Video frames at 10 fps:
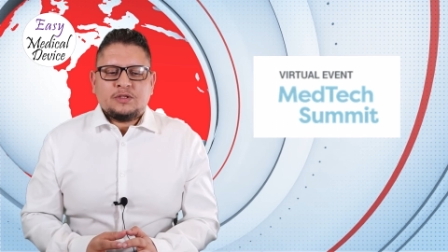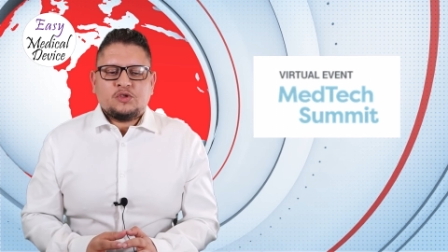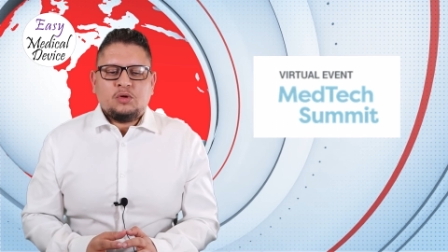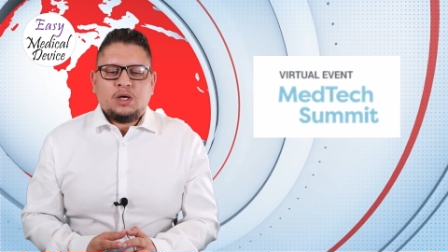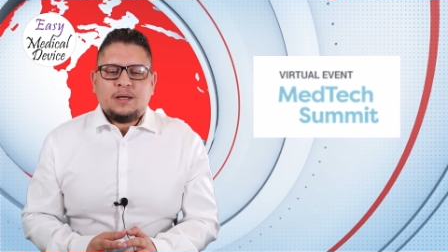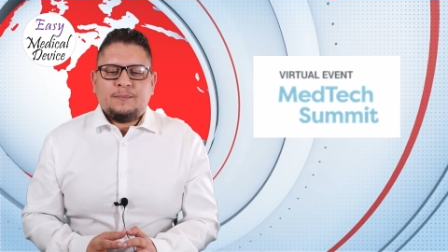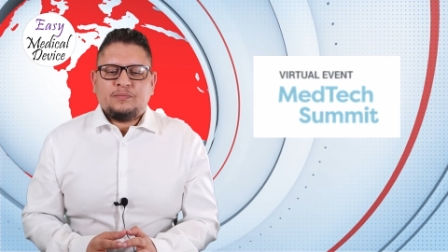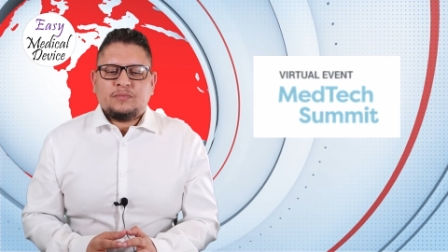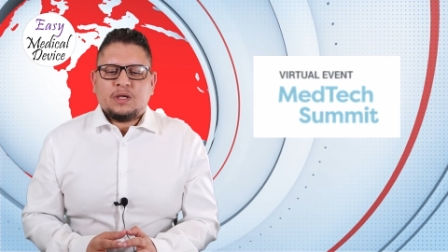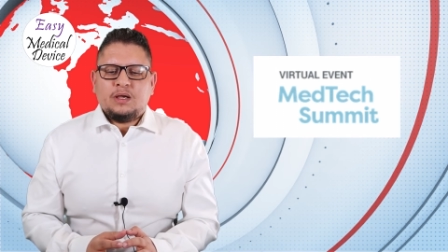So.
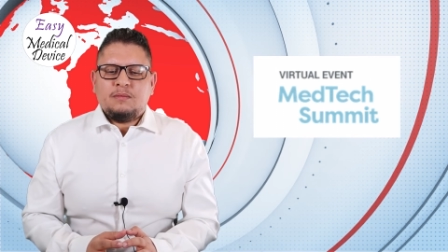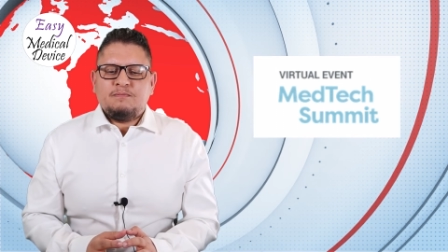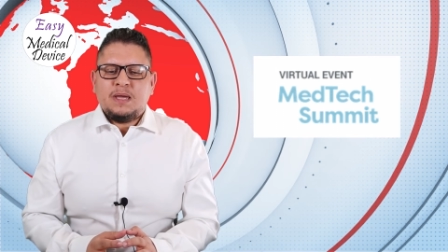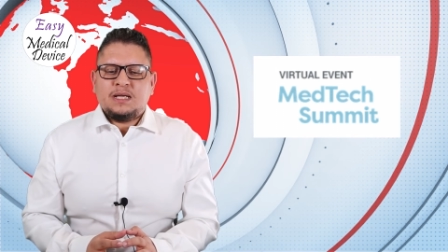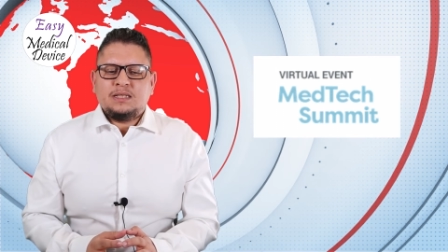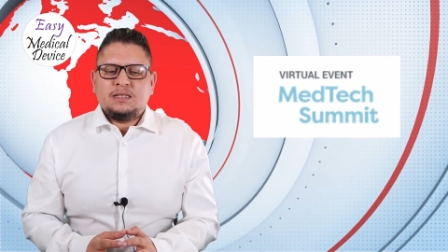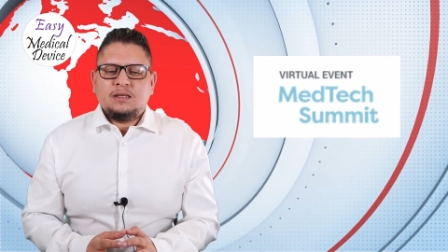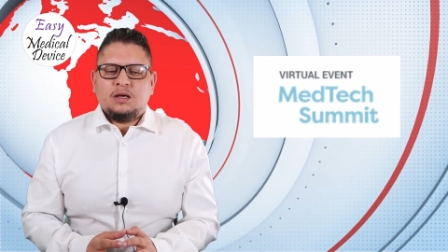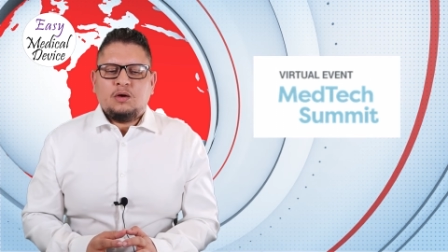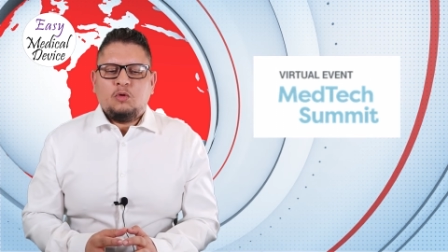Um,
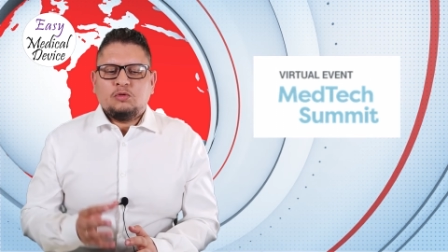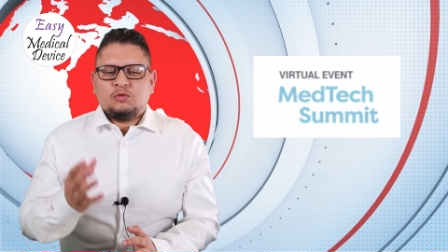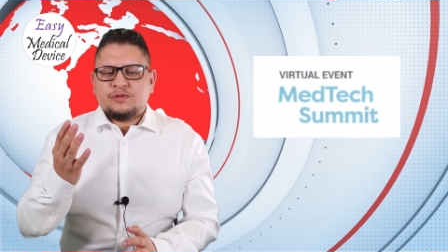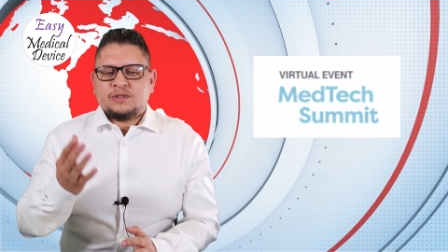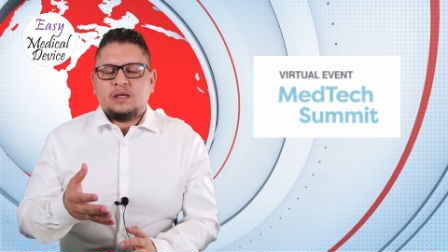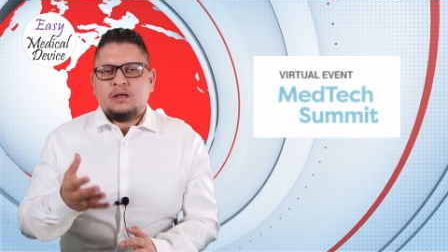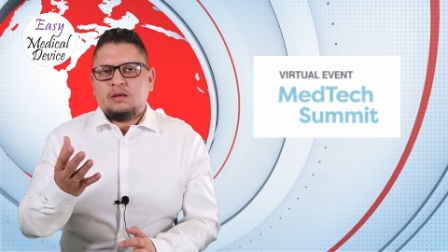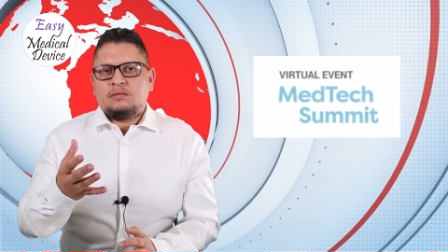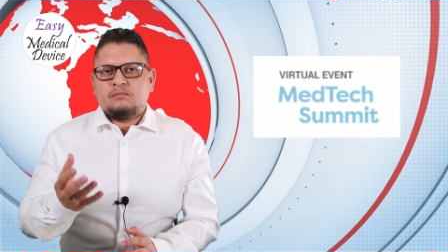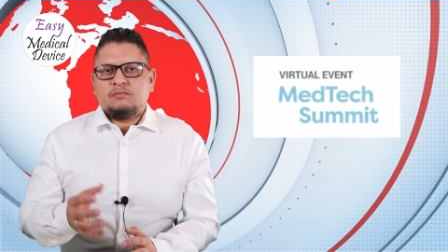mainly uh, all those
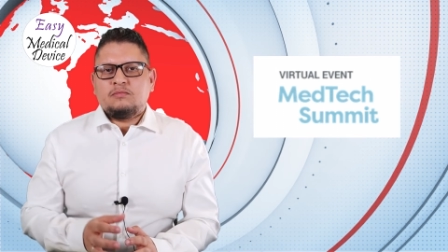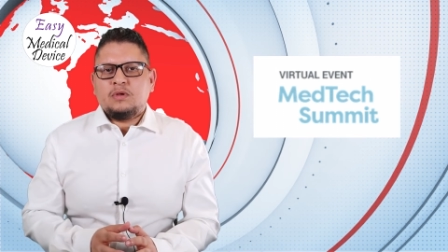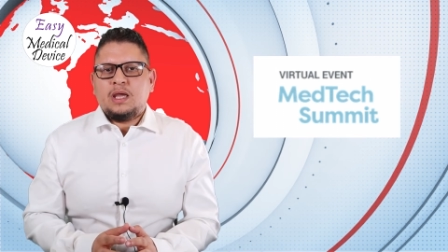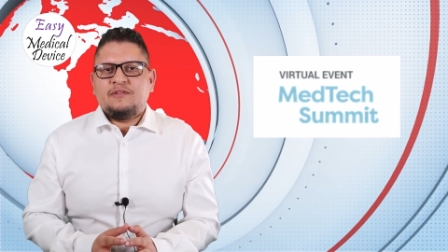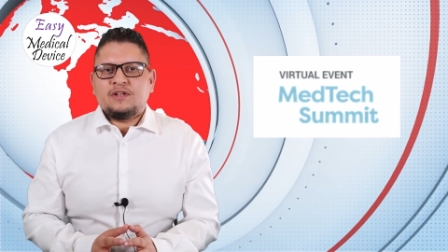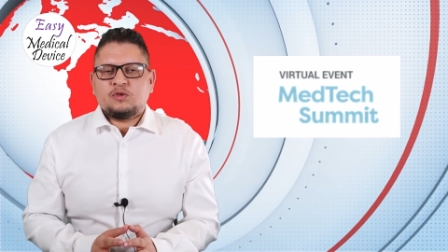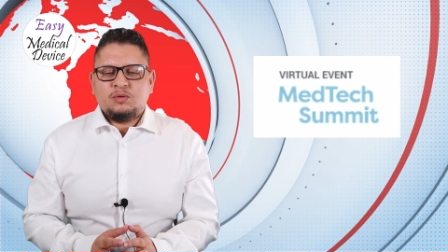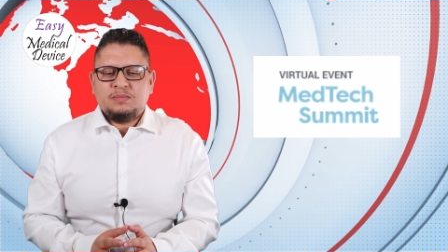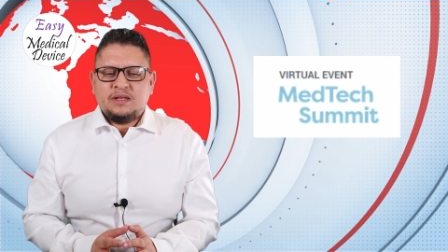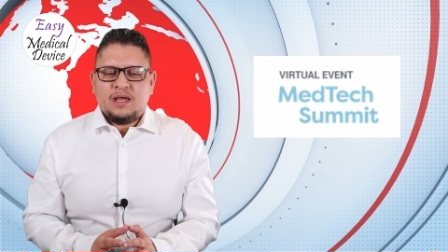um, events
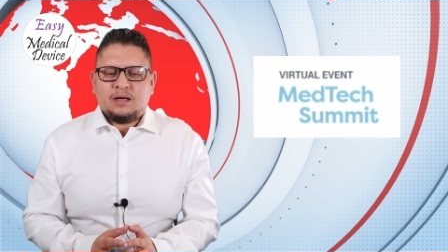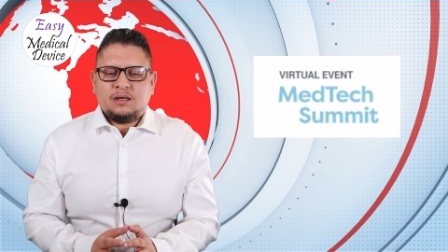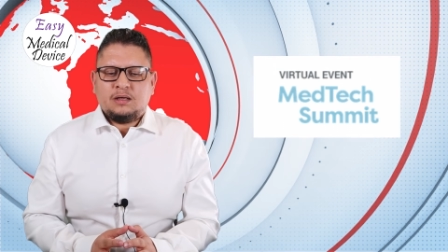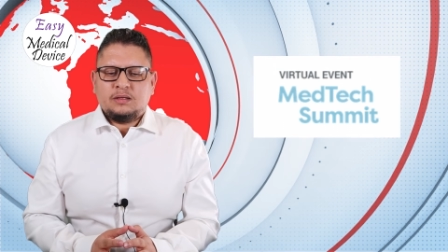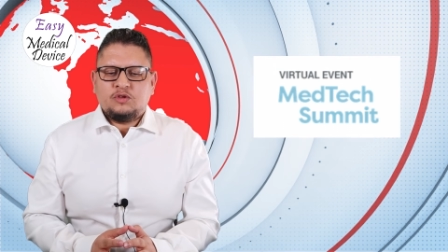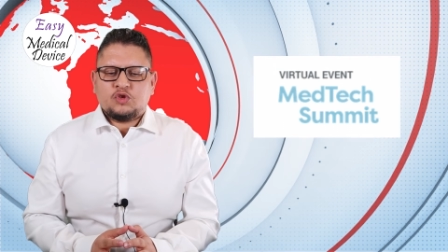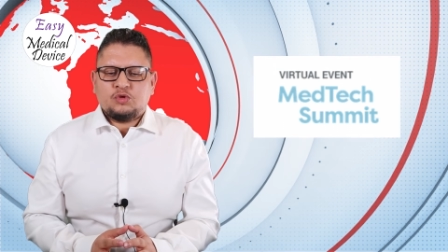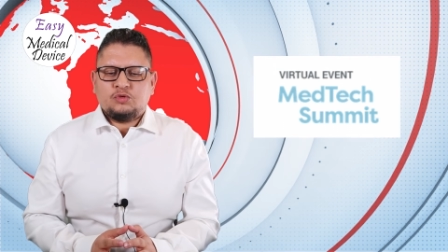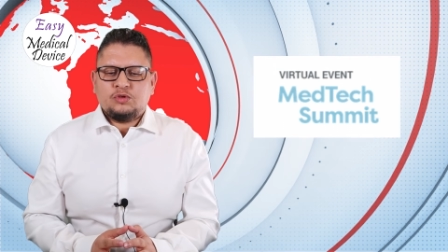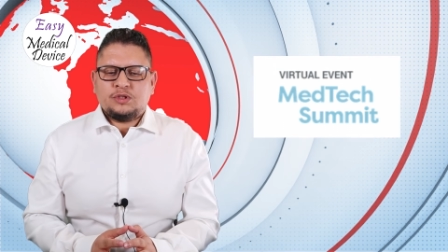will be there uh, in the
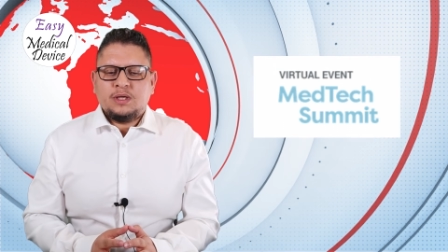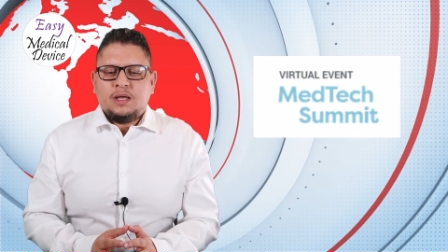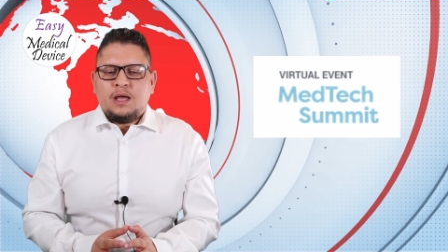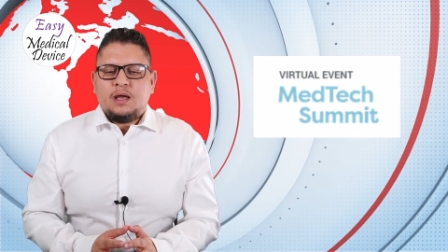show notes.